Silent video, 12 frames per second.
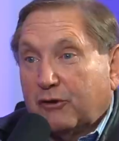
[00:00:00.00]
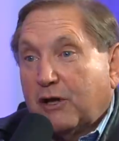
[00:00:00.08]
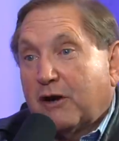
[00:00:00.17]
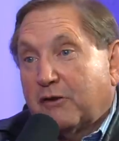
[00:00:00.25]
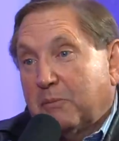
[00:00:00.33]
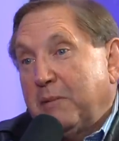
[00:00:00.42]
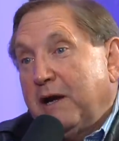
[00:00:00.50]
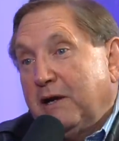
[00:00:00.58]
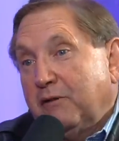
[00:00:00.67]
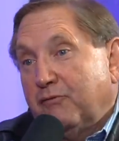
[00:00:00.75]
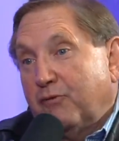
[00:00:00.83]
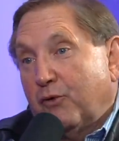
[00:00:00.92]
a lot of the
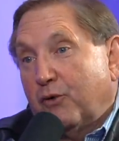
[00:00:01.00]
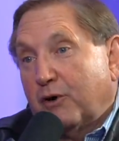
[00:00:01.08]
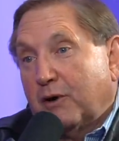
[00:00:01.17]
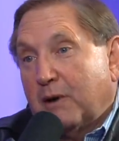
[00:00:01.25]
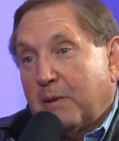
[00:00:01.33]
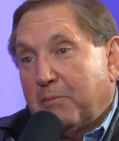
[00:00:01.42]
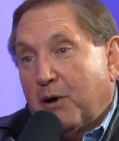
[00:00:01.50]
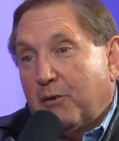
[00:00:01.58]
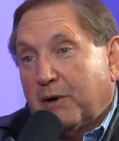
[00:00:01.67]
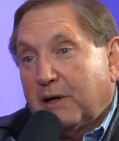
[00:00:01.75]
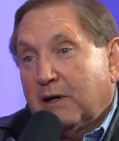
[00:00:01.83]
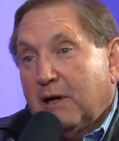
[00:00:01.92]
painting for
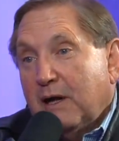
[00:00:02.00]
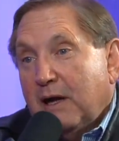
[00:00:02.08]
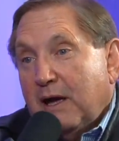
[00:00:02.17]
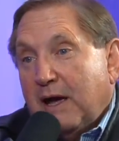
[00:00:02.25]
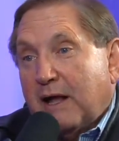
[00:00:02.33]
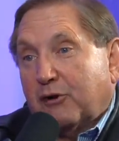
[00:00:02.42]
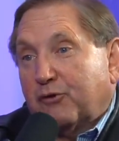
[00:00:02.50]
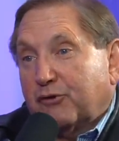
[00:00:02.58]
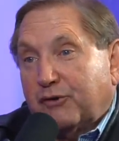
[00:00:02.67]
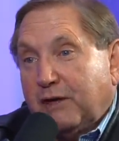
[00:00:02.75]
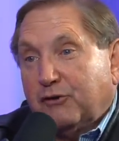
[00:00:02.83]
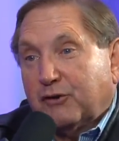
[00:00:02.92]
Boeing, and of
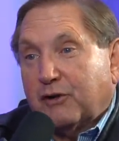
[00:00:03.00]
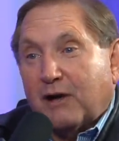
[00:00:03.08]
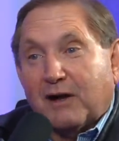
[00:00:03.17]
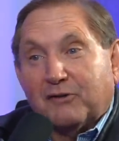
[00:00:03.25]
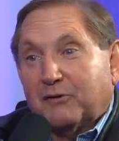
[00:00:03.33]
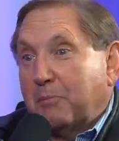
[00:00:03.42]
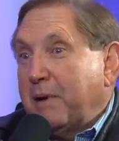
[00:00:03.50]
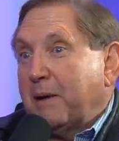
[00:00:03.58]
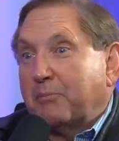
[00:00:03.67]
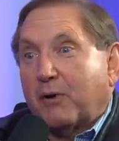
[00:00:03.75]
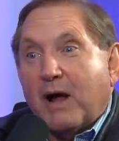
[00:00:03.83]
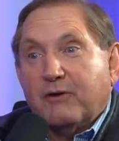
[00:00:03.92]
course they took it on as a
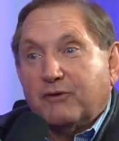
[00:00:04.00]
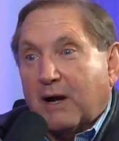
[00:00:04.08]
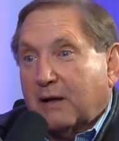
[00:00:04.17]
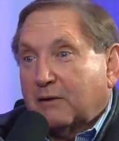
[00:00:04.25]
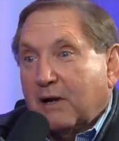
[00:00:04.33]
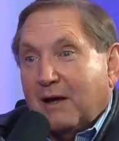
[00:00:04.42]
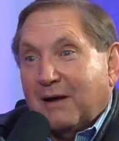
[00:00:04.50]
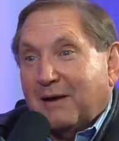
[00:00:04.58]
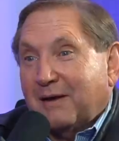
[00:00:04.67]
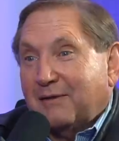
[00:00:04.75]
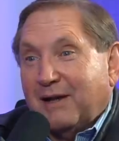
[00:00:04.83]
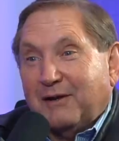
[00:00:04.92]
pet project.
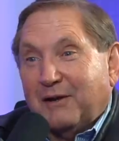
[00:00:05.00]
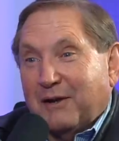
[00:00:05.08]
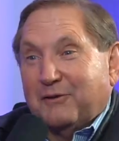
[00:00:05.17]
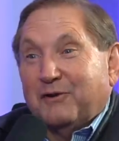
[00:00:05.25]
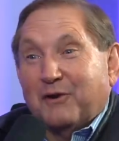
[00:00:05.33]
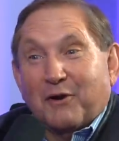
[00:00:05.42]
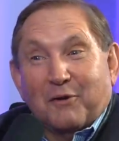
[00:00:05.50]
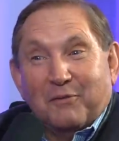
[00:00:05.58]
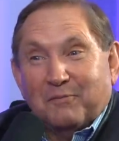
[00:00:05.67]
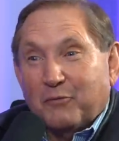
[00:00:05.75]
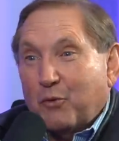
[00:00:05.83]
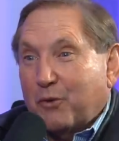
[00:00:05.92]
They, you know,
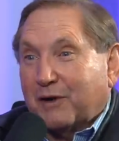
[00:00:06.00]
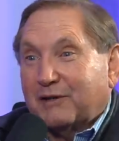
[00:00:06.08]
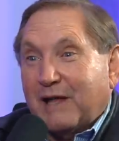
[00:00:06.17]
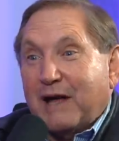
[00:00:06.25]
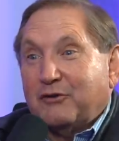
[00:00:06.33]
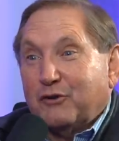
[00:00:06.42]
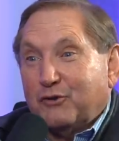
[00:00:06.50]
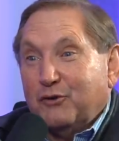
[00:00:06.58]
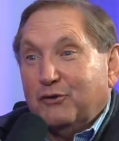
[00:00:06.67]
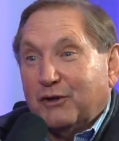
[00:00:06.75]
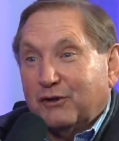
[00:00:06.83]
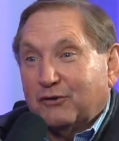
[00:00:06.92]
were glad to do
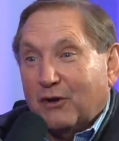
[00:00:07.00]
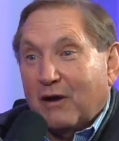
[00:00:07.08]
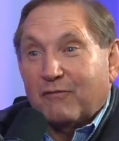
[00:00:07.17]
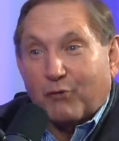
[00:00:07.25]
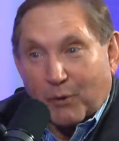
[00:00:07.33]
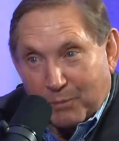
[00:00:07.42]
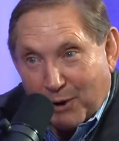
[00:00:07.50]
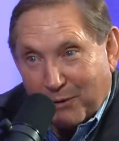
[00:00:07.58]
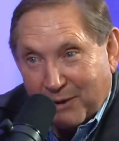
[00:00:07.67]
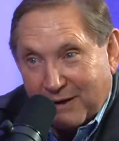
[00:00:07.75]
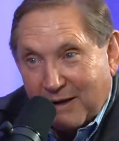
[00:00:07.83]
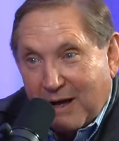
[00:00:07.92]
this for
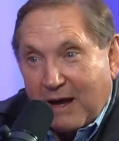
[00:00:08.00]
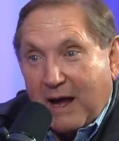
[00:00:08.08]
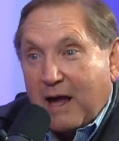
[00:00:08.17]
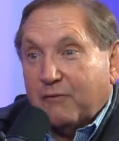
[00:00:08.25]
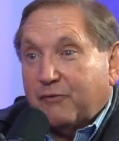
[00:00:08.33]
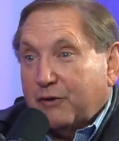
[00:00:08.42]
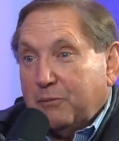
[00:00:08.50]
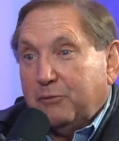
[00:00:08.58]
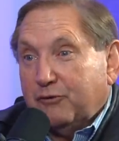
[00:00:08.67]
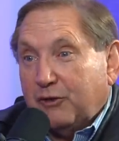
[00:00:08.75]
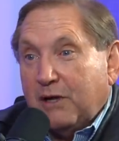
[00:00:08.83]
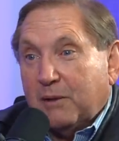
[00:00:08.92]
Boeing and for the
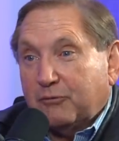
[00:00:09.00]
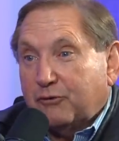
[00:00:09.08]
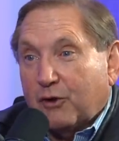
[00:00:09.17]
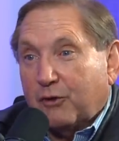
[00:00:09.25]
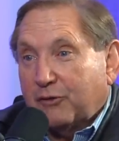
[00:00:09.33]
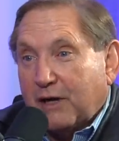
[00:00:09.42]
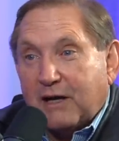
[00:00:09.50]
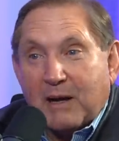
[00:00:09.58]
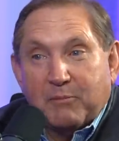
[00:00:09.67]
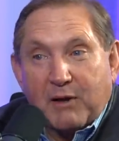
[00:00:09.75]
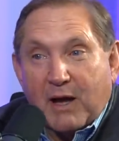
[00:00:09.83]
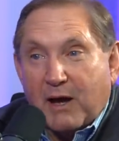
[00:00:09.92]
museum. So they
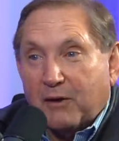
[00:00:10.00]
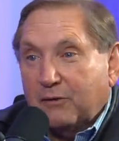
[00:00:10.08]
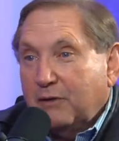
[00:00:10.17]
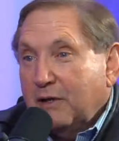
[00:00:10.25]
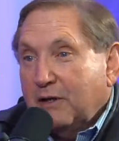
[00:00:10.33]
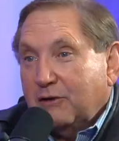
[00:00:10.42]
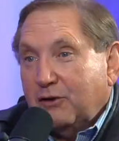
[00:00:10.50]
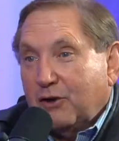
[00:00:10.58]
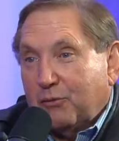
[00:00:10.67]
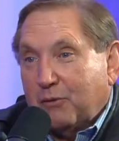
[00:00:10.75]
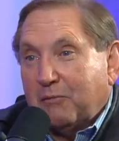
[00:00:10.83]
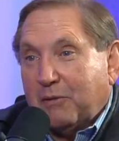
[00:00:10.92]
came down, you
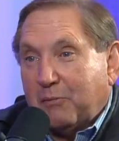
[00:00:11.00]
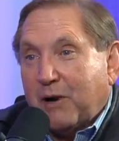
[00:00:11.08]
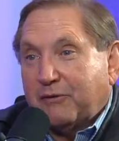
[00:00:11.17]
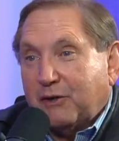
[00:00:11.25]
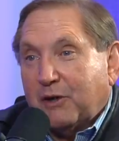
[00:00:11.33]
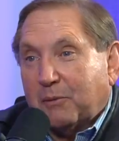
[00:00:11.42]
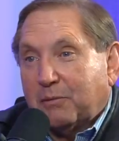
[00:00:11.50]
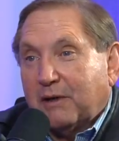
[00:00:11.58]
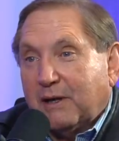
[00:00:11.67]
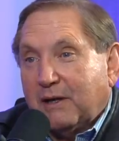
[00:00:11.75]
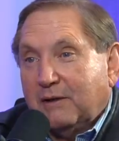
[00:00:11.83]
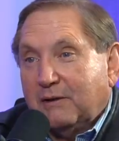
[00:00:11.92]
know, when we brought the
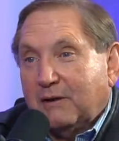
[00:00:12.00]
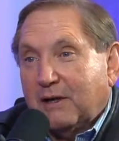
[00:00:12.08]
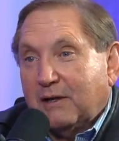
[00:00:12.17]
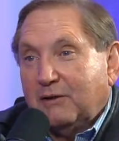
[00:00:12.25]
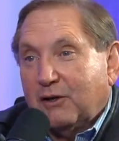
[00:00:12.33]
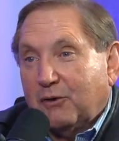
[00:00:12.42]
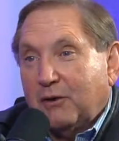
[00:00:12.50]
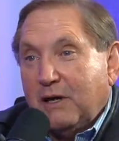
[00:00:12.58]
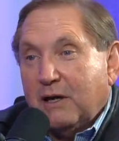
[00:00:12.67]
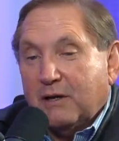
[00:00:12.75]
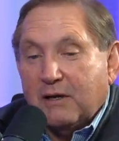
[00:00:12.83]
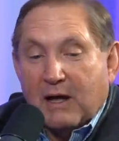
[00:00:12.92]
airplane, you know,
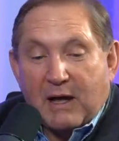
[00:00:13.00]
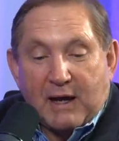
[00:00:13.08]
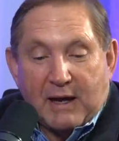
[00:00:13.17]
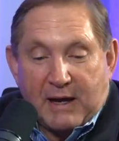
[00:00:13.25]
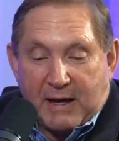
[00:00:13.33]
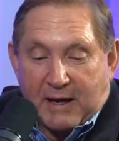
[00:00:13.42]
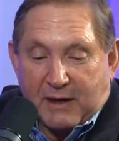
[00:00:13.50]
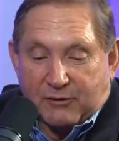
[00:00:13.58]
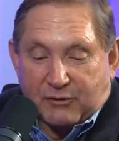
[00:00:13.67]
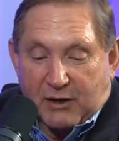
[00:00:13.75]
in, and